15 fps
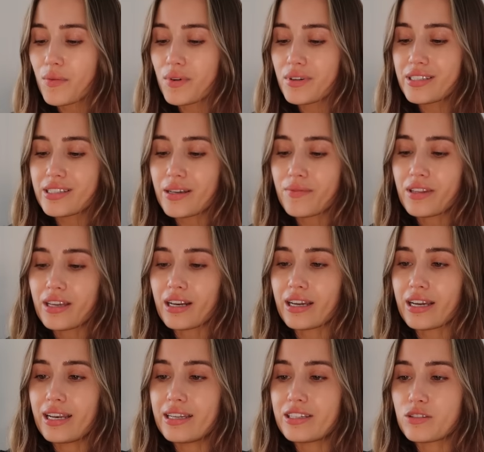of wanted something
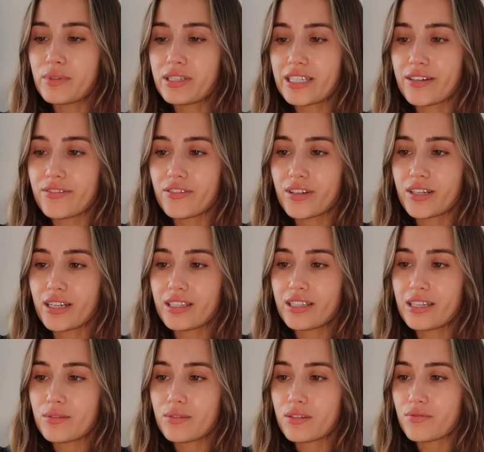like a little bit different, and
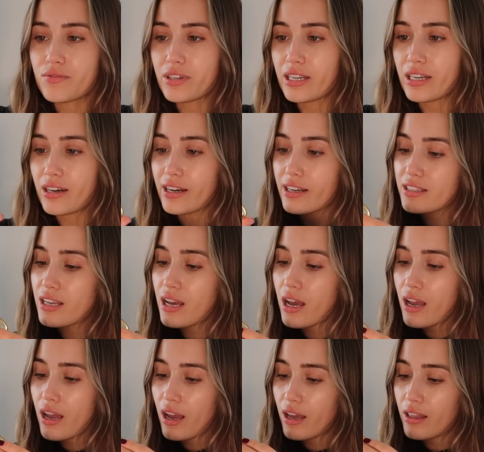these ones are really nice.
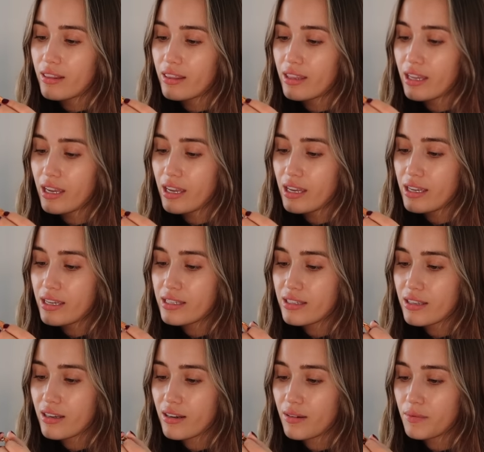These,
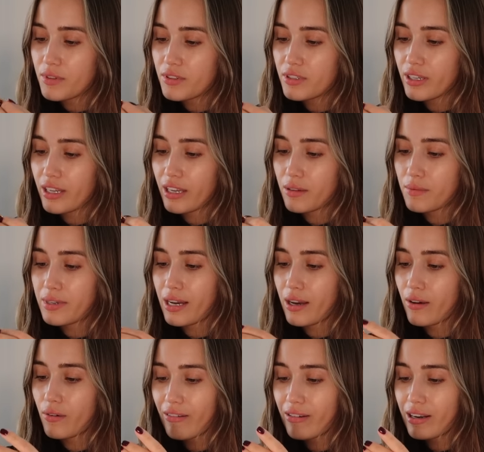I'm just looking at them
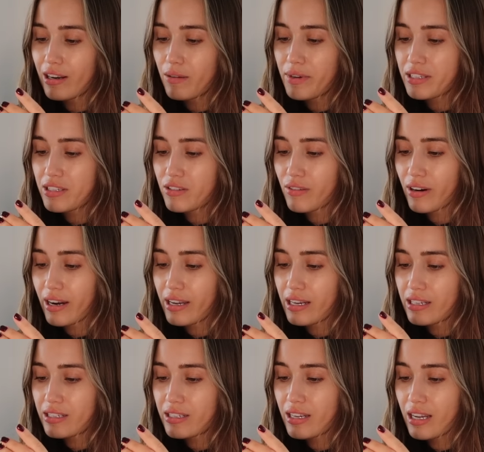now, they're a little bit
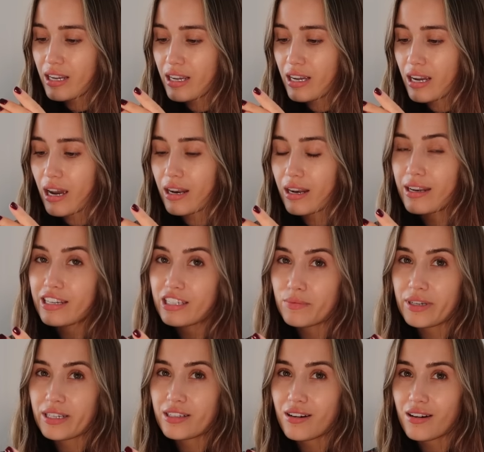scratched and a little
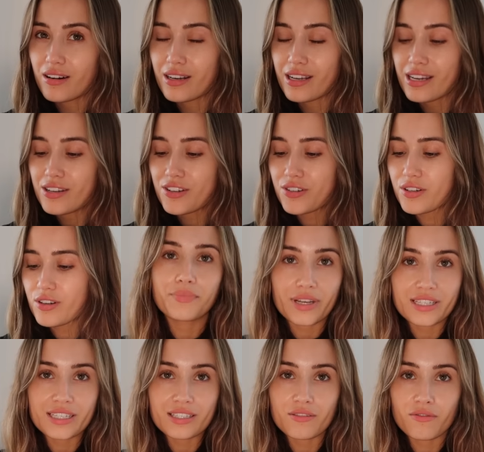bit tarnished,
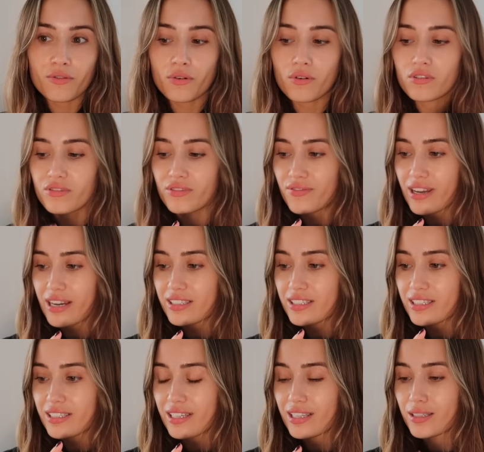which is of course
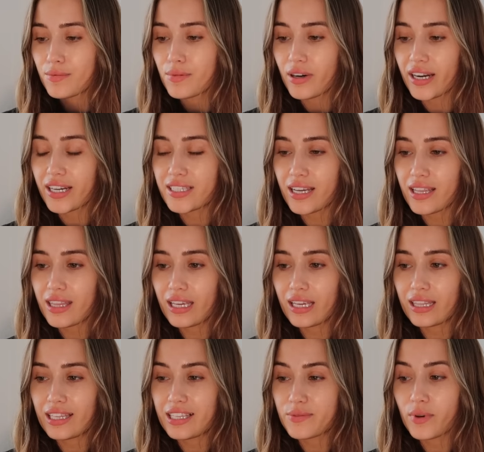reflected in the price. I
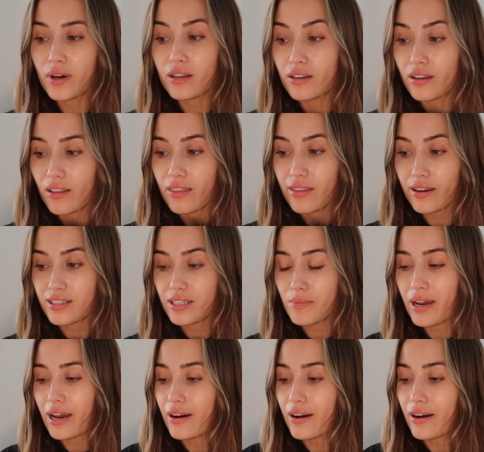think these were under £30.